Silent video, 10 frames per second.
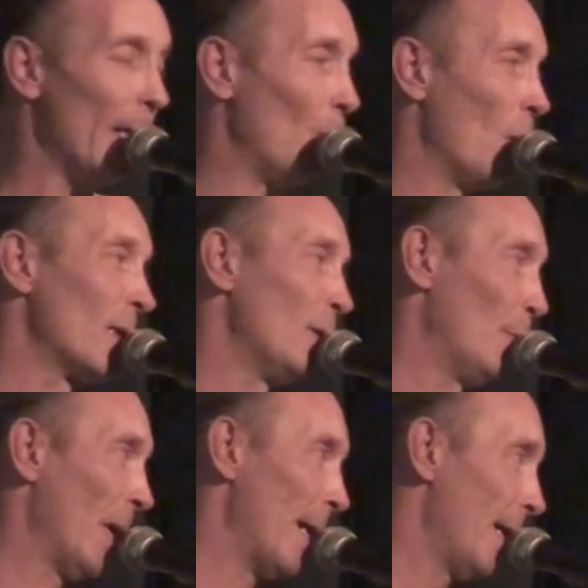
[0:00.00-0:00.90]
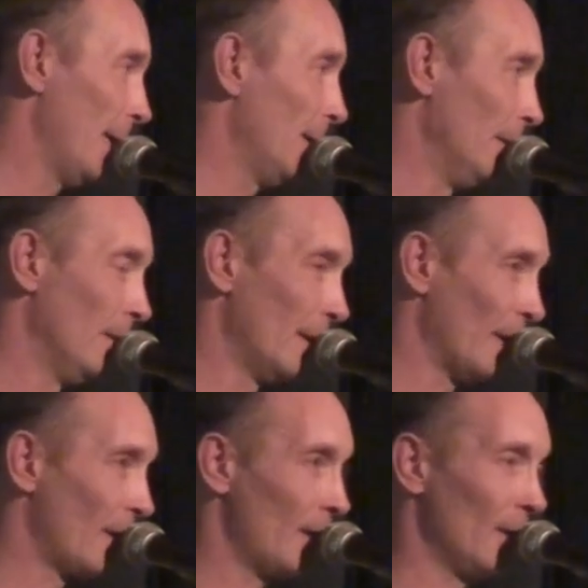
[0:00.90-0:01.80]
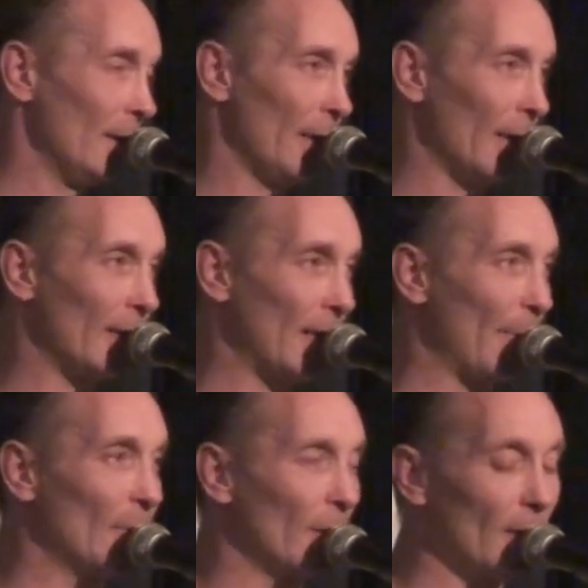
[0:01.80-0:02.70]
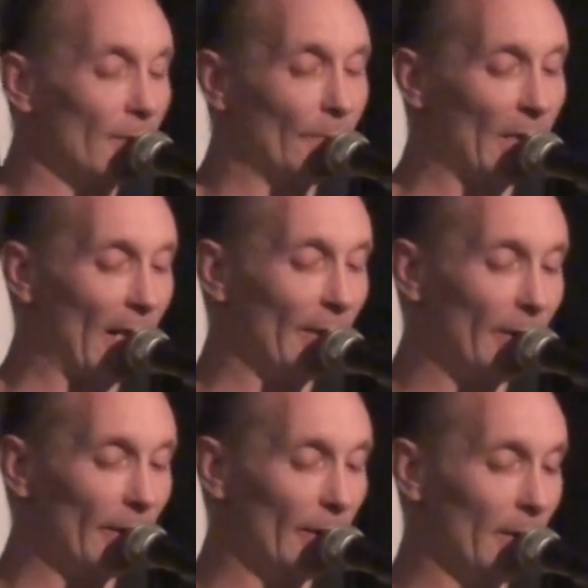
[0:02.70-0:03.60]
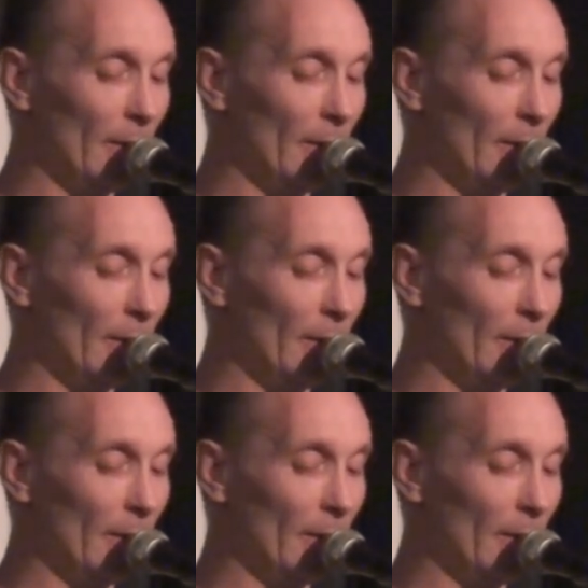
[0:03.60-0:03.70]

It wasn't bad, this acceptance of death.